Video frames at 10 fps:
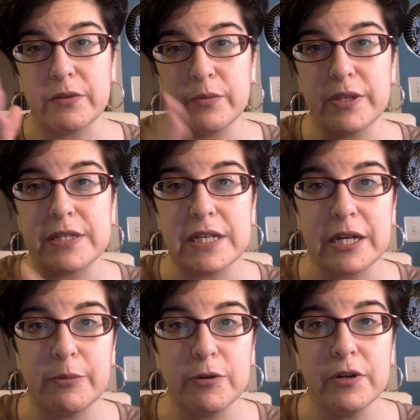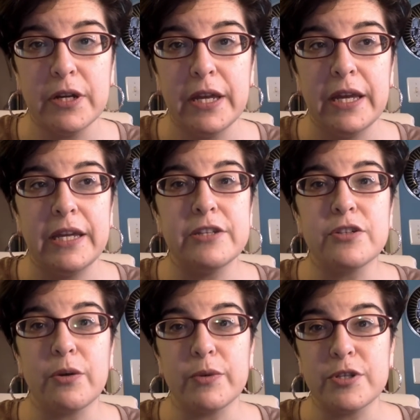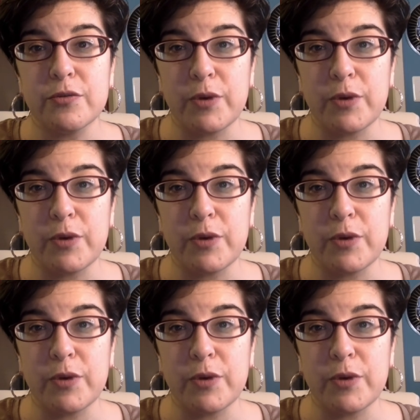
with a timer is going to